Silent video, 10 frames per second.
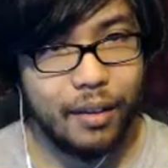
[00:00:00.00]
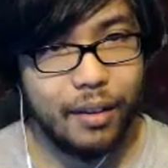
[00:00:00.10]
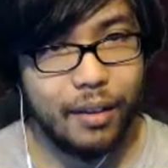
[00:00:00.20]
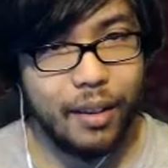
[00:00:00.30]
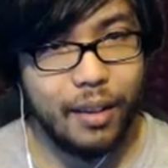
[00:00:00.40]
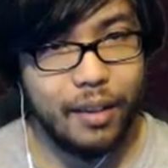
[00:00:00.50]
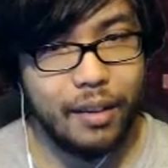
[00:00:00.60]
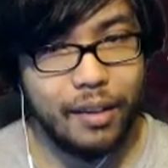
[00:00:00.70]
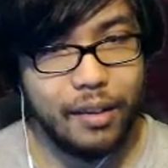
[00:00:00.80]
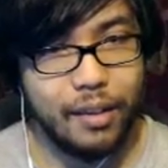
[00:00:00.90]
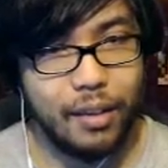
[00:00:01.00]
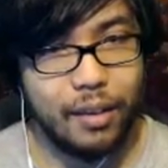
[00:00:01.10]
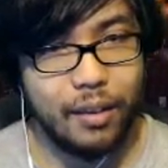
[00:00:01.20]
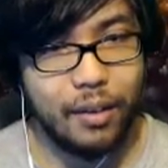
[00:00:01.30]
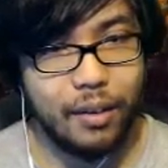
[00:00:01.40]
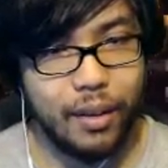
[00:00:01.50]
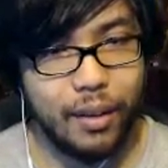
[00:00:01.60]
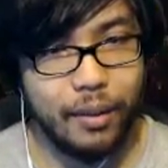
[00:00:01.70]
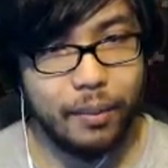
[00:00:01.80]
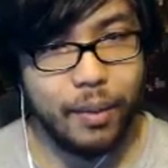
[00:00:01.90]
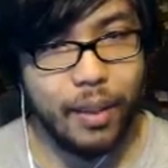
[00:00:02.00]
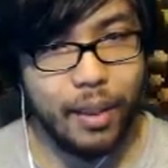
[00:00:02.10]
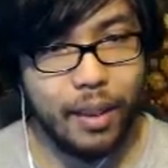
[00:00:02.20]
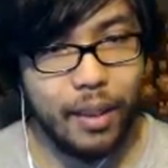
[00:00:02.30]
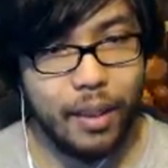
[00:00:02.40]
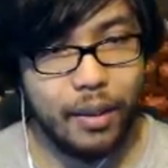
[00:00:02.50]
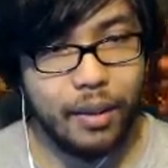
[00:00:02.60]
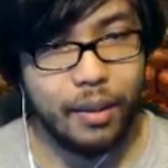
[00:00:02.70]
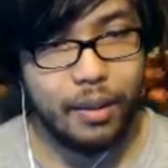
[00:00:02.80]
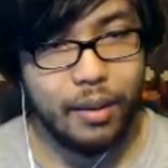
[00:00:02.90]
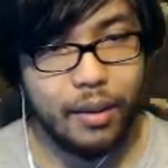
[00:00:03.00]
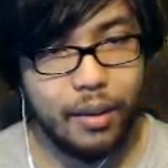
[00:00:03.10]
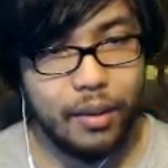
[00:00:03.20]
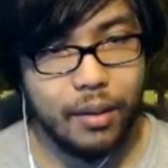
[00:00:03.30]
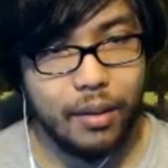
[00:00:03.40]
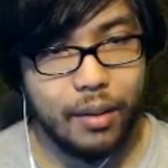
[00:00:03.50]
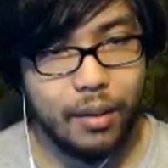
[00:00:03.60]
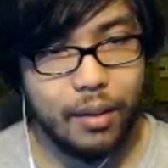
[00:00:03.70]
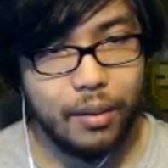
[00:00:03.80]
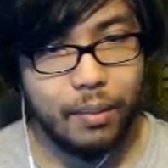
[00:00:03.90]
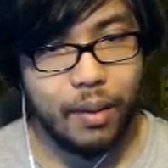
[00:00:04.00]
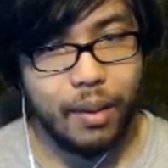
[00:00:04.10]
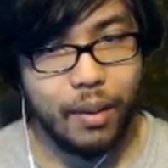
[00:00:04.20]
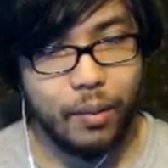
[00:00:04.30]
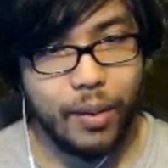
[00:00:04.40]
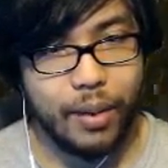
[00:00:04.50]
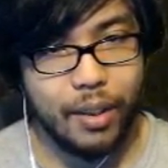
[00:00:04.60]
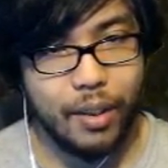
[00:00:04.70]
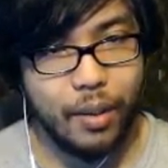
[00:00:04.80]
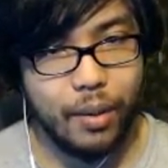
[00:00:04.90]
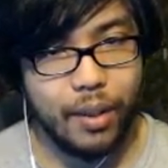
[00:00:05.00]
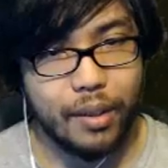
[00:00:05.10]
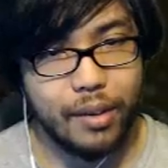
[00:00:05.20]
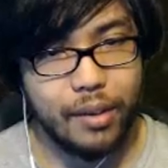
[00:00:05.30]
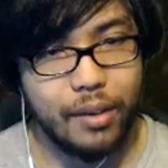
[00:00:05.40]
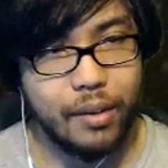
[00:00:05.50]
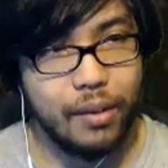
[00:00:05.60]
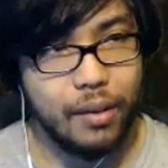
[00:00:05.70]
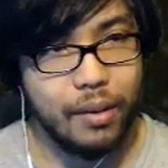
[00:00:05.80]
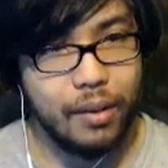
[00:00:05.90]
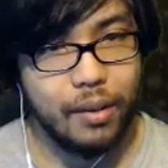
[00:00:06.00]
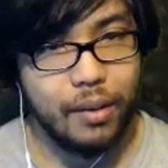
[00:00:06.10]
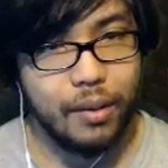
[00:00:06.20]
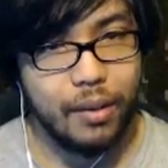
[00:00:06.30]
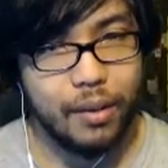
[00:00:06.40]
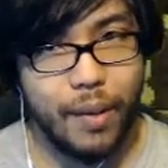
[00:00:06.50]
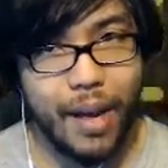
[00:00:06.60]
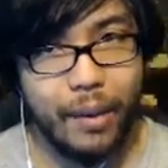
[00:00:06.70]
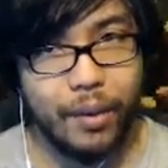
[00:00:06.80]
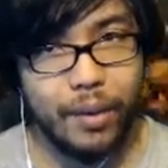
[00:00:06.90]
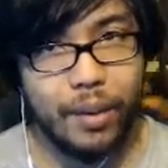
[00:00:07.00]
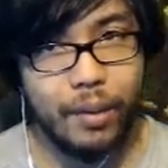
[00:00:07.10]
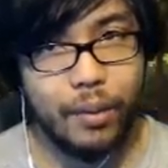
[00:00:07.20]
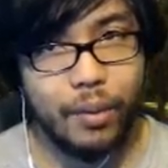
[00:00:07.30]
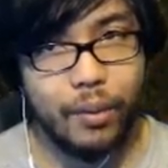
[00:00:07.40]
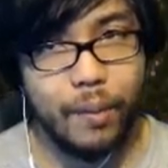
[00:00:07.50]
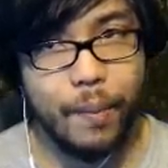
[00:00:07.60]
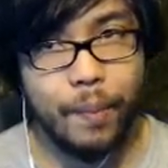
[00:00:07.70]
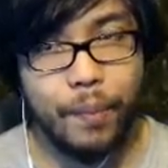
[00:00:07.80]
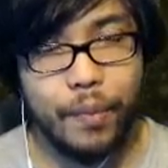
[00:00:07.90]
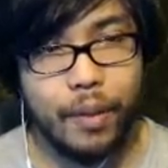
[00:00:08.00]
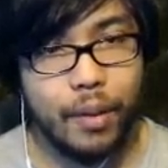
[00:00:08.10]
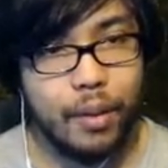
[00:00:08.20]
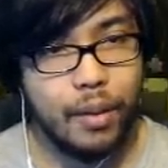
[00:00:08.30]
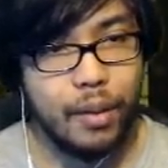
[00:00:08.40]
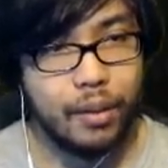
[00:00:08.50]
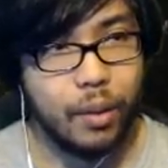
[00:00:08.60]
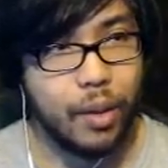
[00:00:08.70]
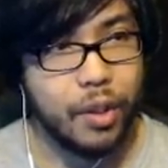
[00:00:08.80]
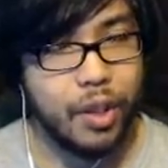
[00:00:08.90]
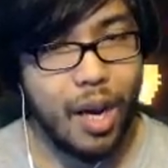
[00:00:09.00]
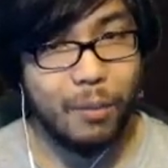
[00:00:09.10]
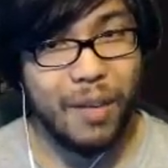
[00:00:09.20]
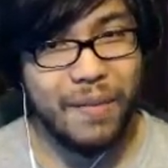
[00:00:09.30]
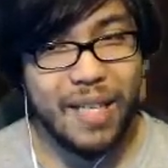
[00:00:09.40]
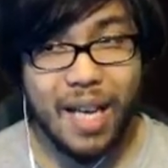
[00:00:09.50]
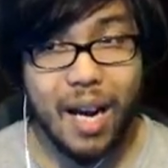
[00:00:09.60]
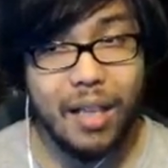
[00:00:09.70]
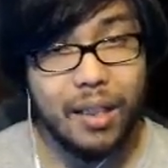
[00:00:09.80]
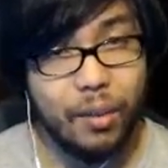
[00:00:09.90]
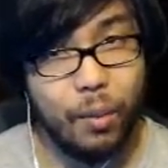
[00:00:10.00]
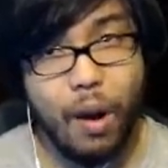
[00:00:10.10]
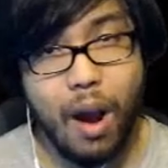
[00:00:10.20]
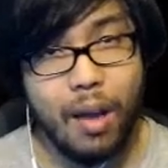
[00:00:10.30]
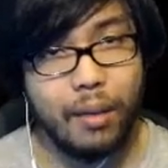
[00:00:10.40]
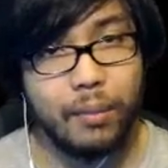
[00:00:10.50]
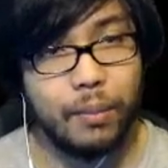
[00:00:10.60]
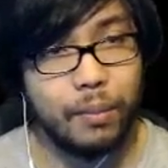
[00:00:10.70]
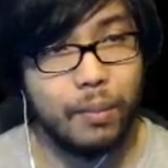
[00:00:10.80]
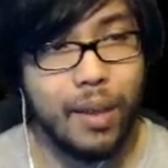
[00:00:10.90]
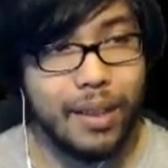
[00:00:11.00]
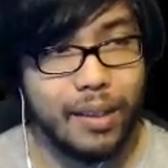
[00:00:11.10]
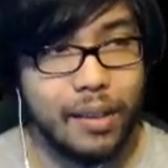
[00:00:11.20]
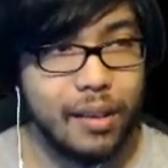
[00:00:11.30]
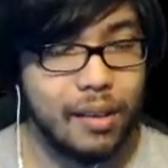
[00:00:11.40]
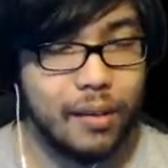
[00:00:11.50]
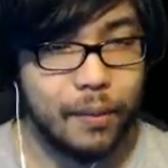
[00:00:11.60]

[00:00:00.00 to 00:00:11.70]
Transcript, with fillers: Things are looking bad. But we can do this. There's some health in the other room. Let's go to the shop. We have 91 monies.